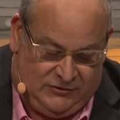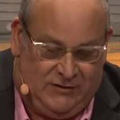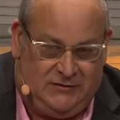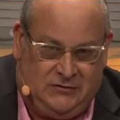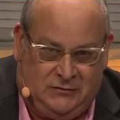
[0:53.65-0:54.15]

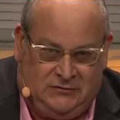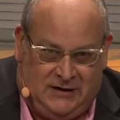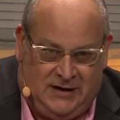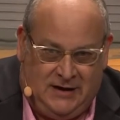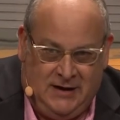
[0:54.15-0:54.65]
Lorenzo's
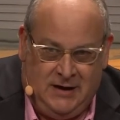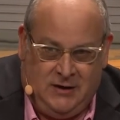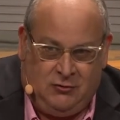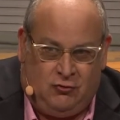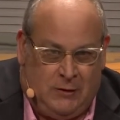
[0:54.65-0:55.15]
uh,
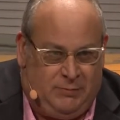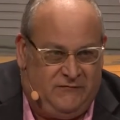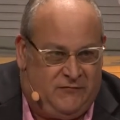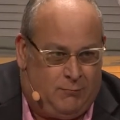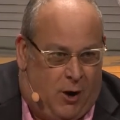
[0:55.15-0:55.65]
grew up
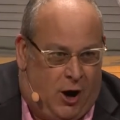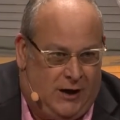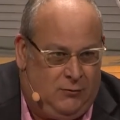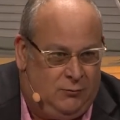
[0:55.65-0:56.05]
in Vermont,